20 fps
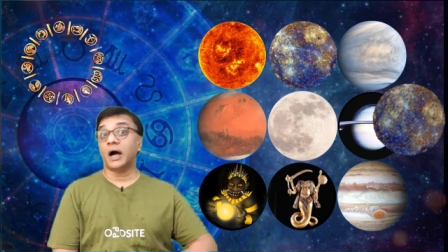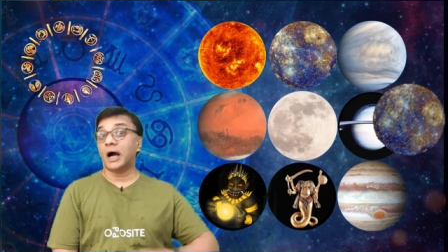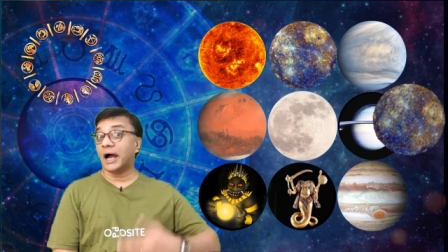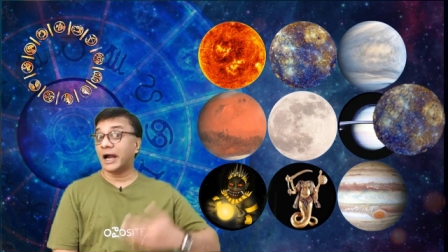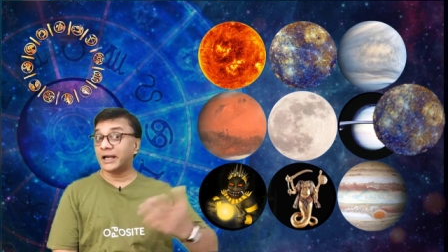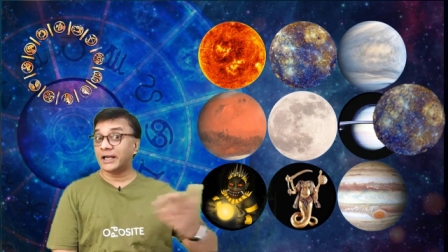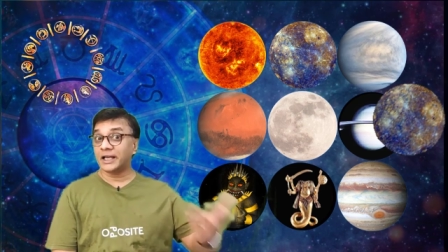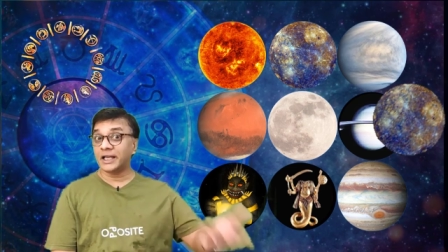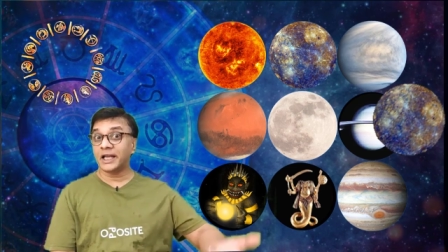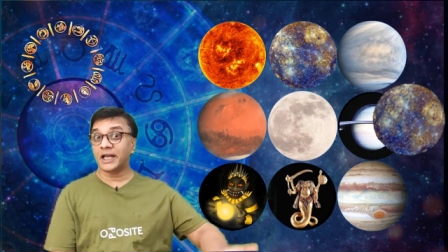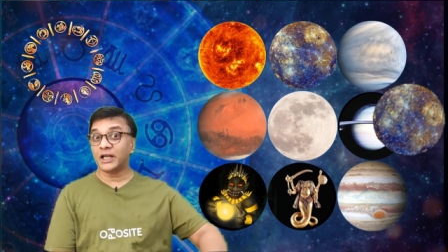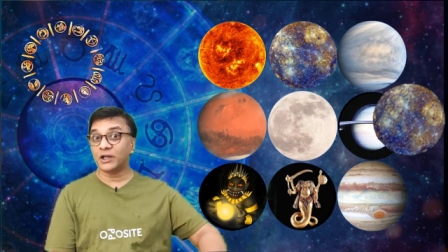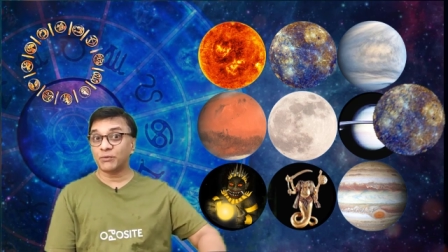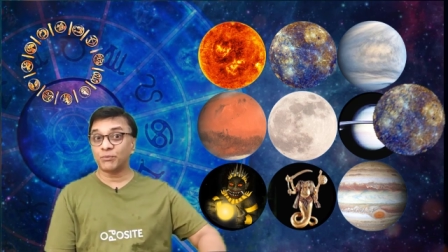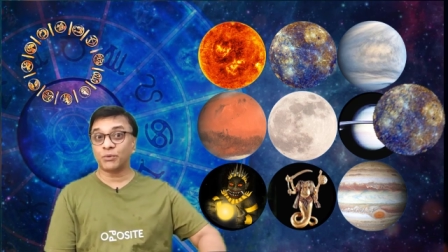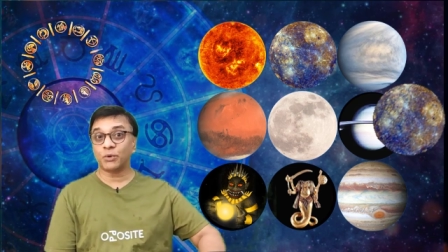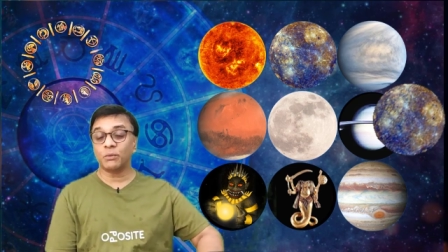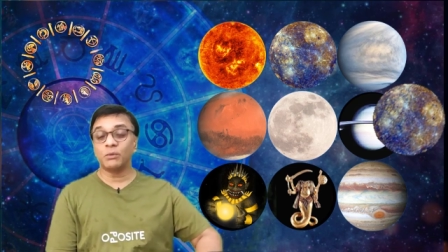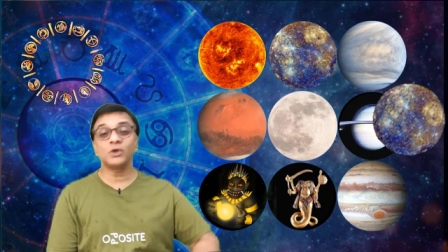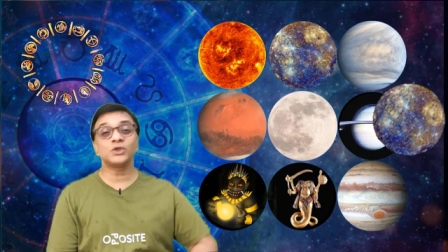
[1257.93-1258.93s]
i didn't get
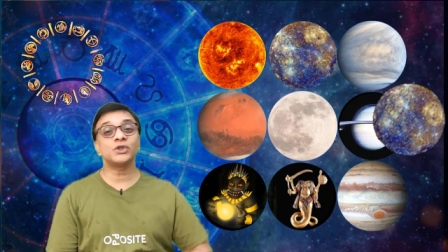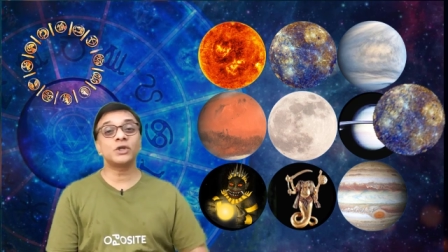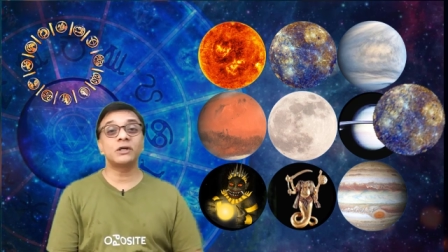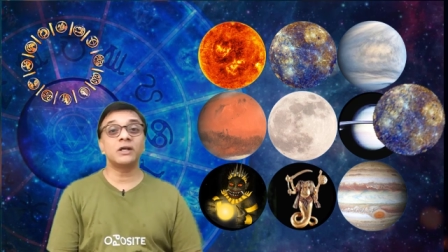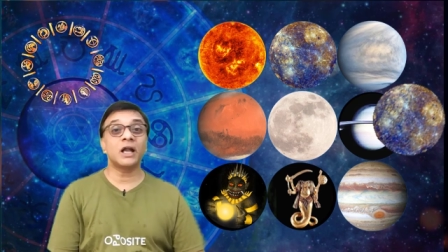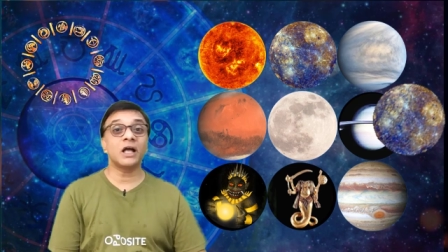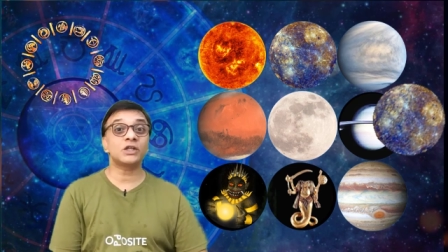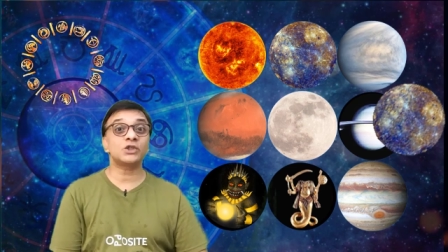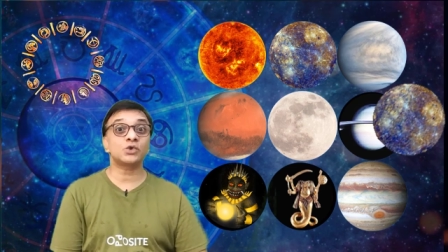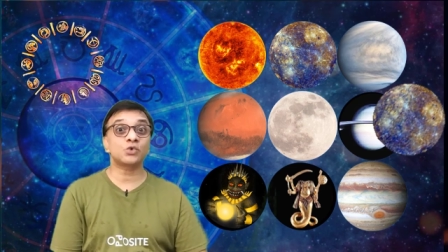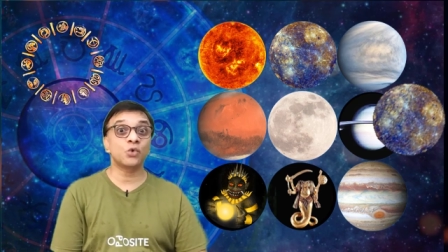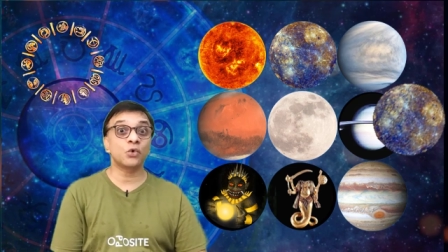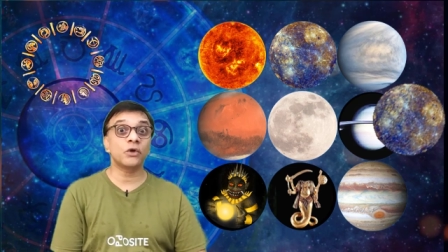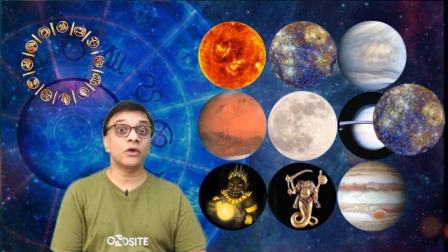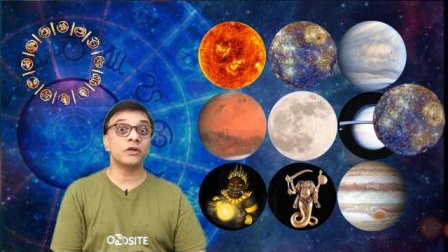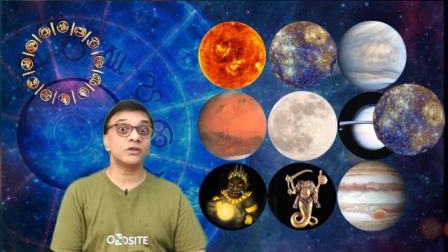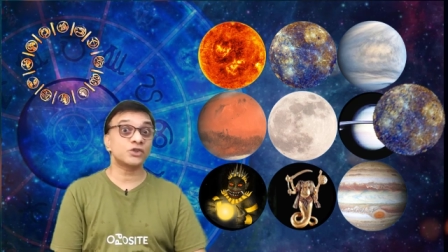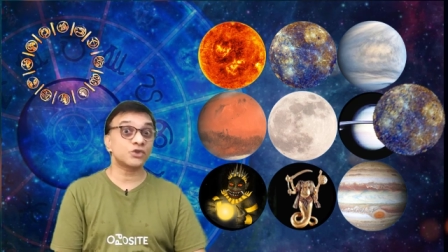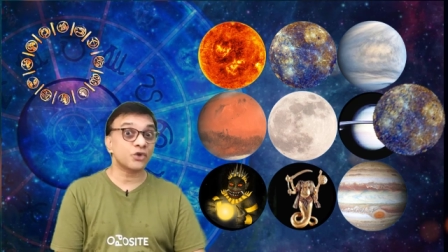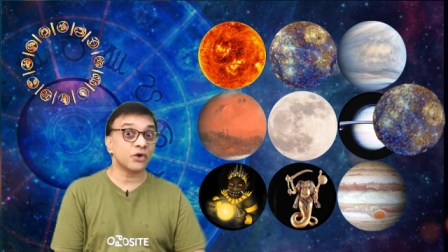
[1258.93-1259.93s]
a promotion last two
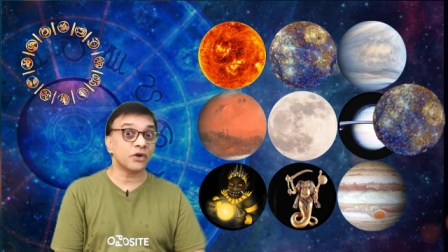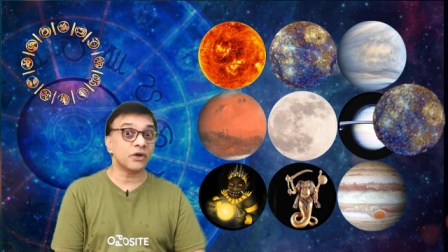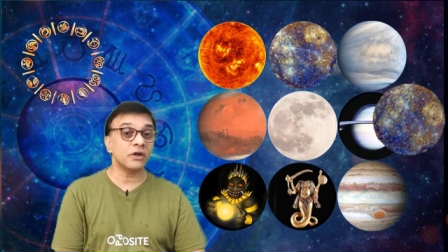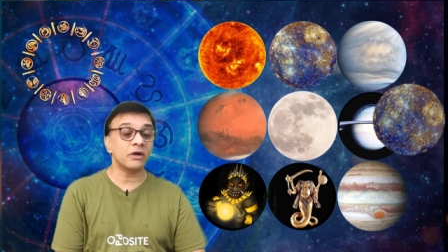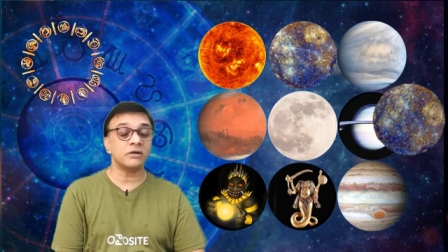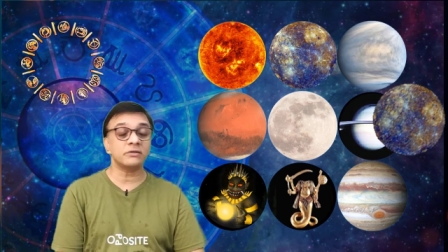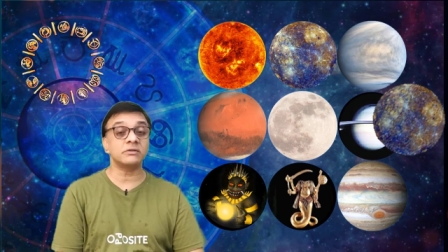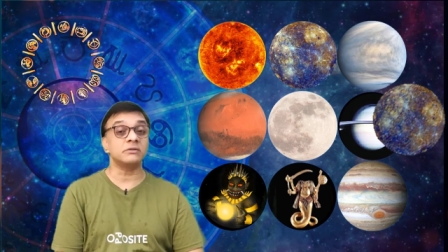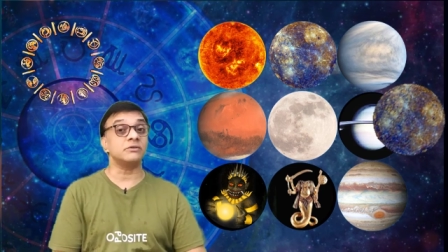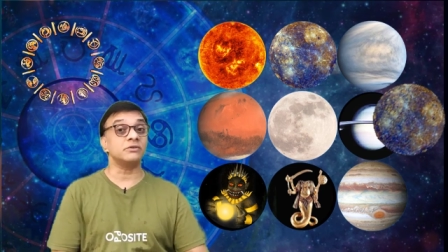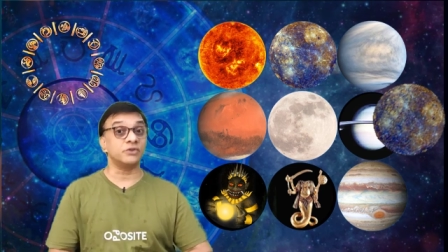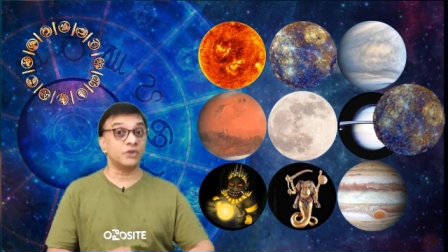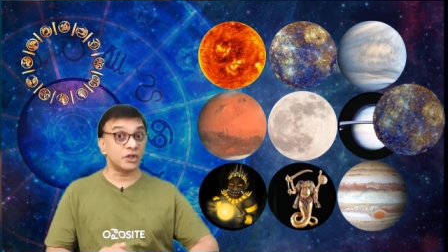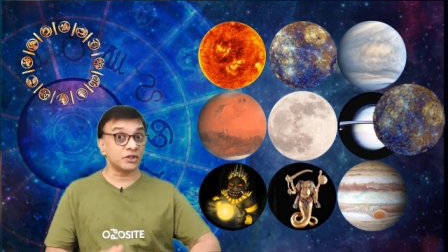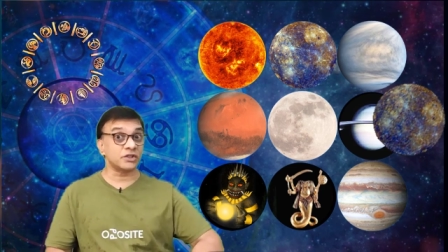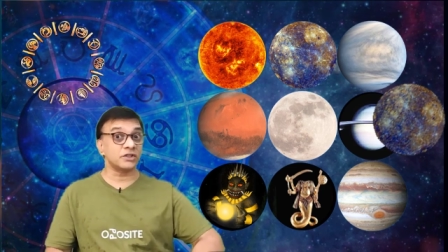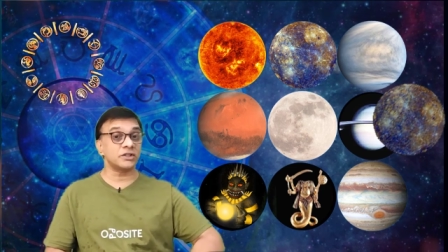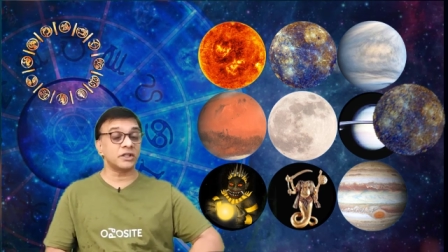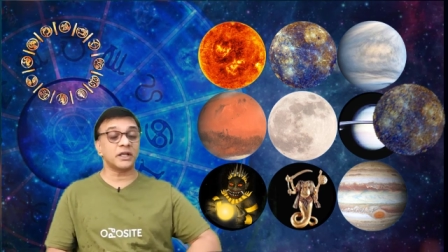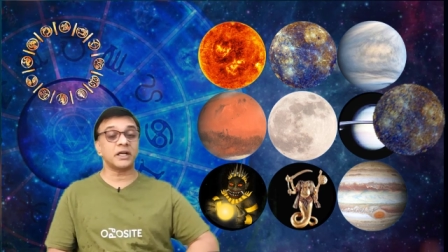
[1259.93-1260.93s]
years three years
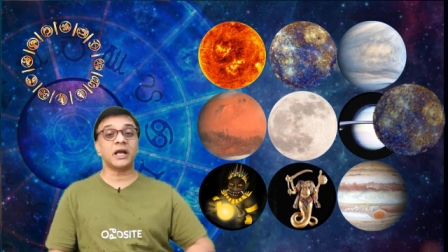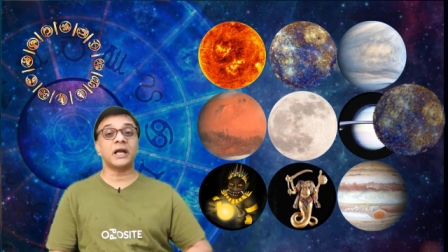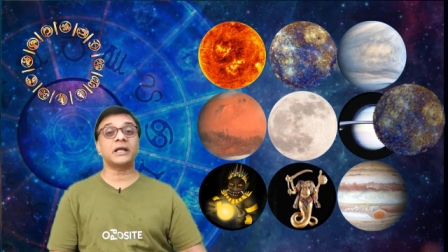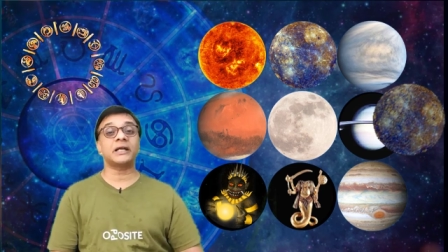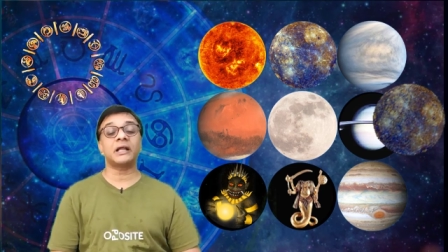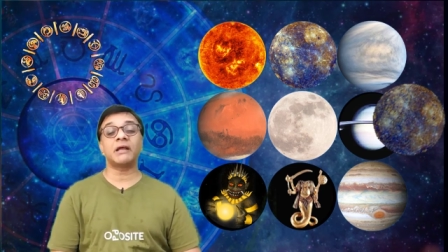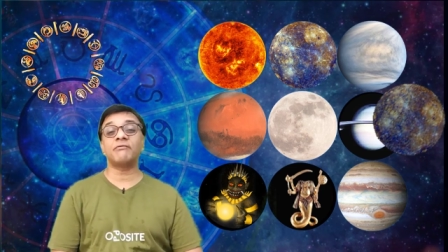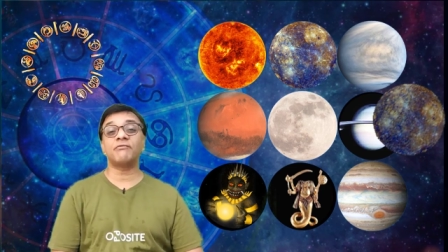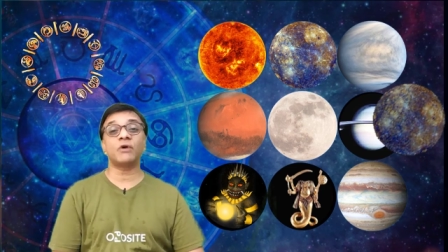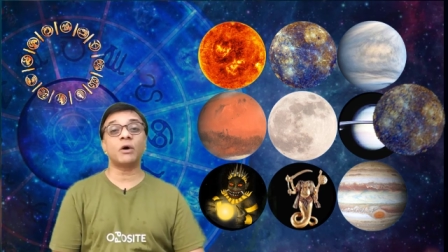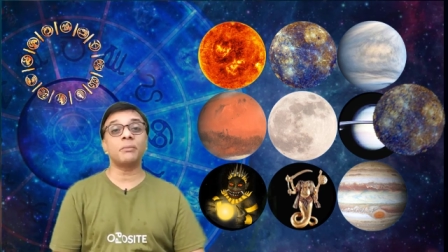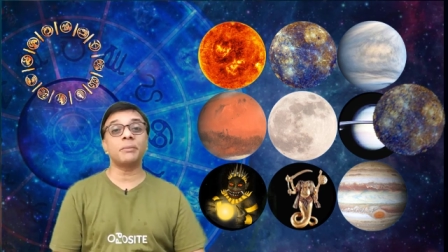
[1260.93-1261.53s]
this is the right time